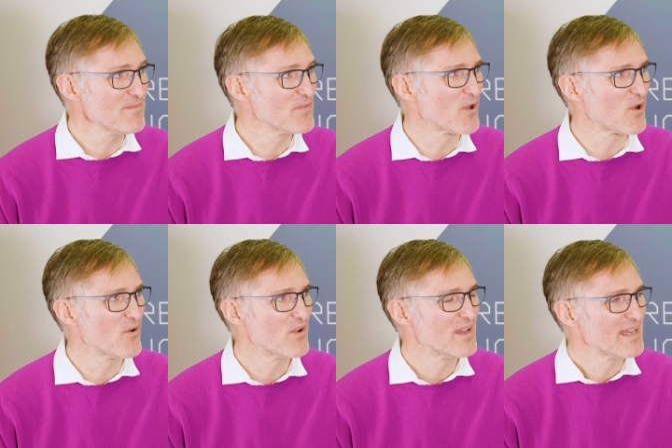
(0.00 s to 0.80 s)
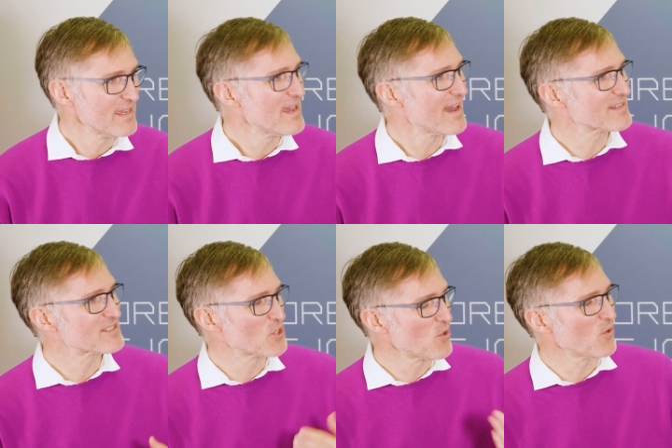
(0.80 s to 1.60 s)
even though he
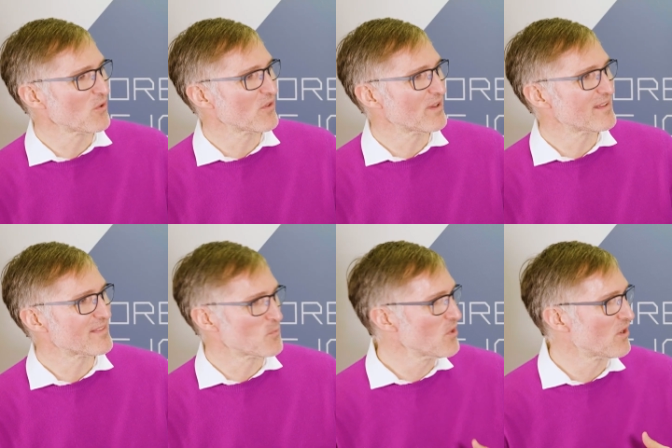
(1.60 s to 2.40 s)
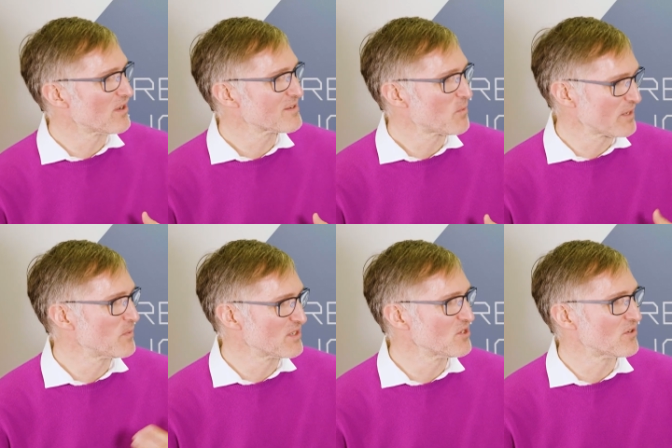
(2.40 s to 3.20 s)
had told the world yeah. what he
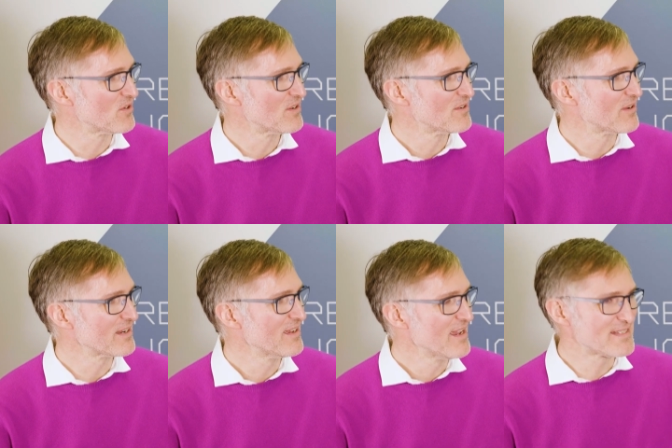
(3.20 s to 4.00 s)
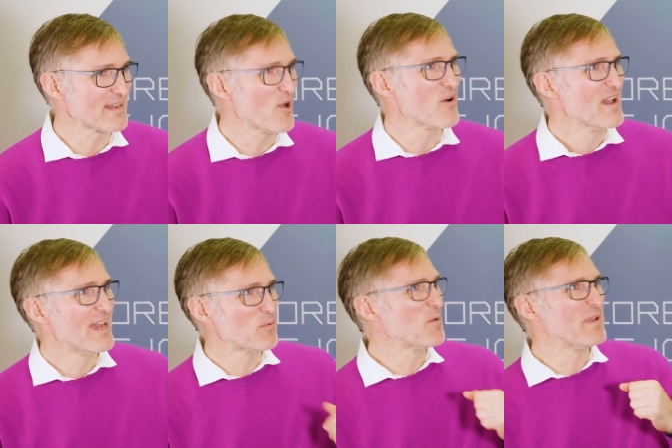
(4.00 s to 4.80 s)
will do. Yes. And He said, "Oh,
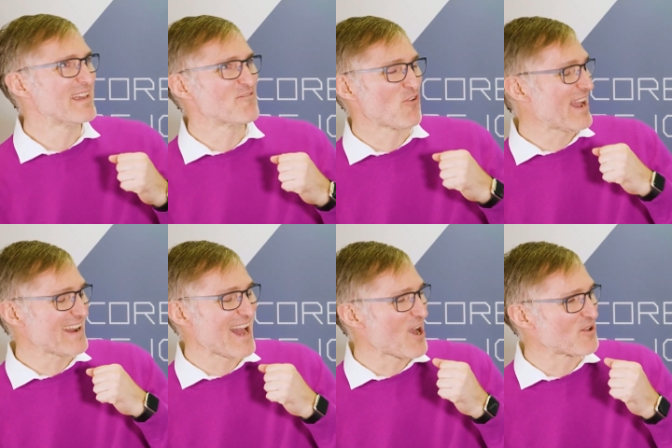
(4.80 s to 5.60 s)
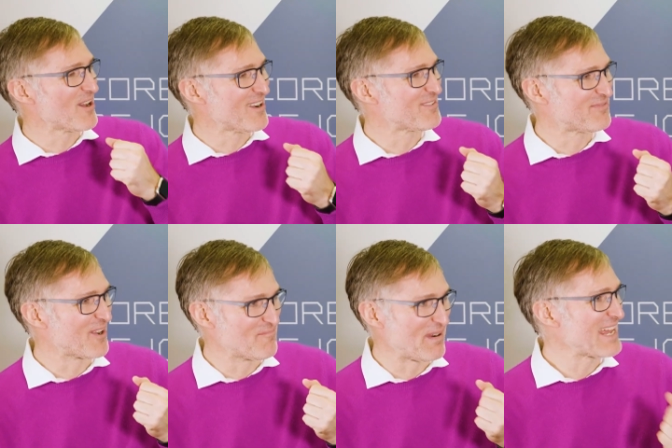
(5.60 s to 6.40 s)
it will be right out of,
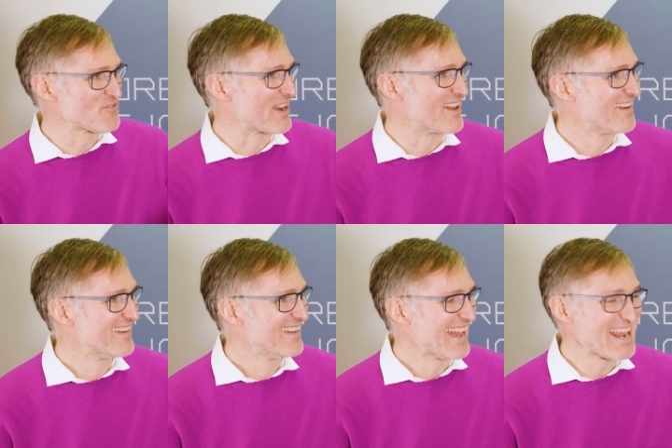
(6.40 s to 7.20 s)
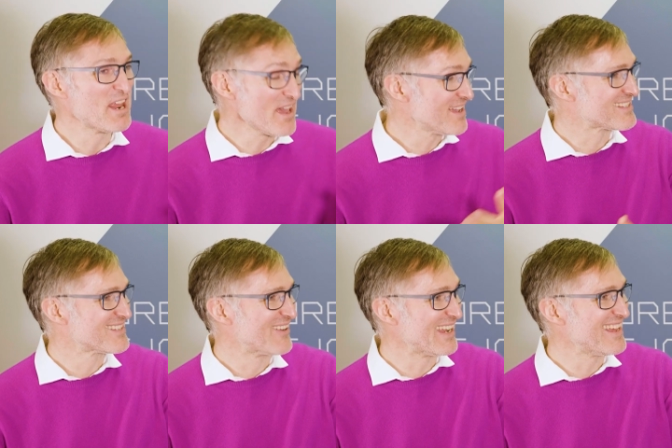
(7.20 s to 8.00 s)
yeah. Blade Runner," and it
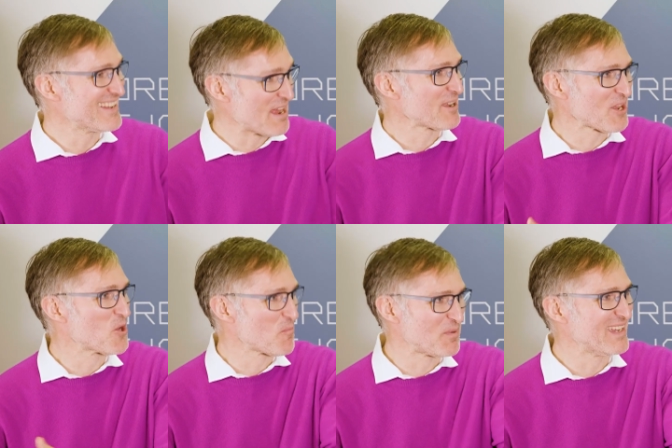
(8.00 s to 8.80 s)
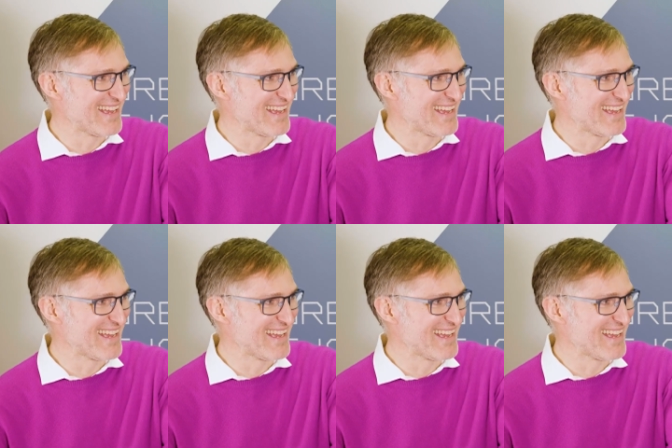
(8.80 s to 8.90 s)
is. Right? It, it, it could right. be.